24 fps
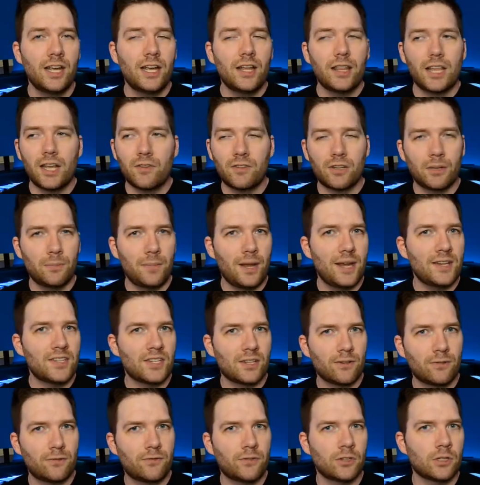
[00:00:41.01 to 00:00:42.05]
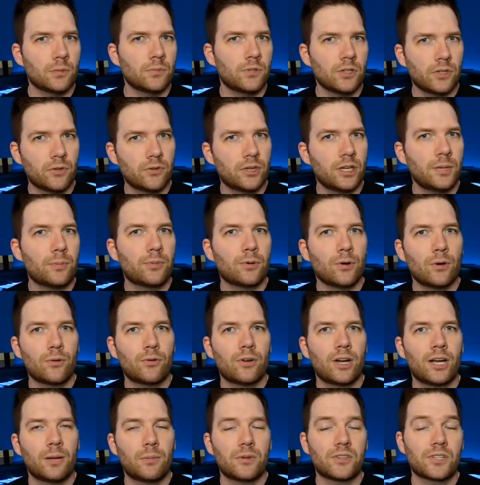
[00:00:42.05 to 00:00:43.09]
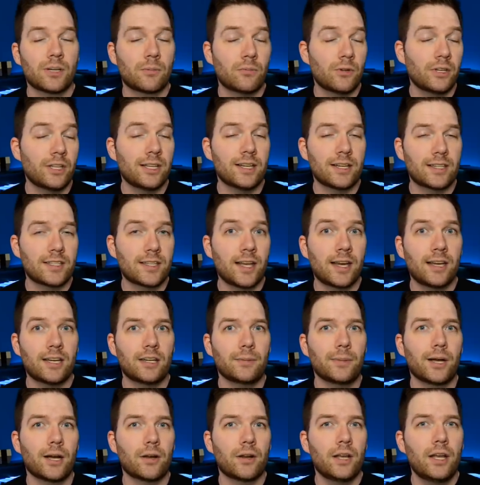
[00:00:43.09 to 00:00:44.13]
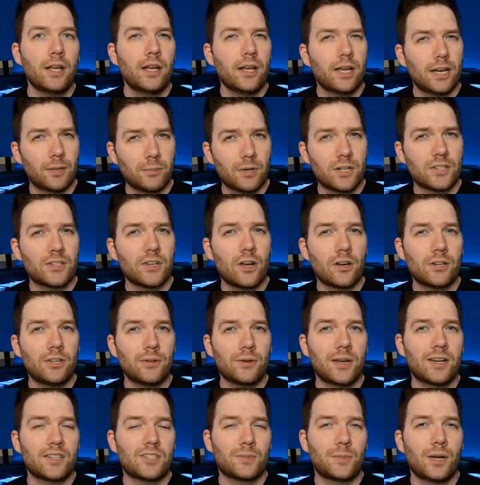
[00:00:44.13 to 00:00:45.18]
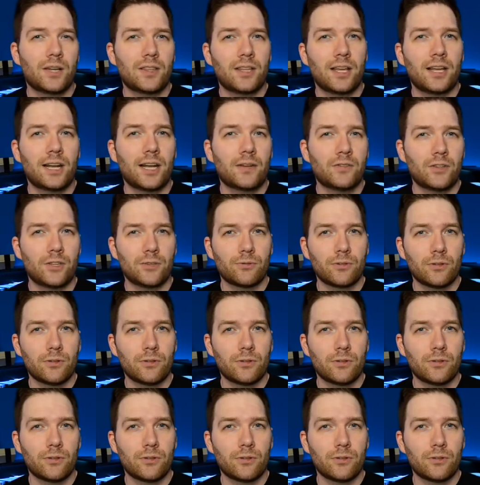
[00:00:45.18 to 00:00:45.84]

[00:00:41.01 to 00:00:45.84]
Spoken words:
They have an amazing film degree program, which I'm really excited about. And I'm going to talk to you guys about that after the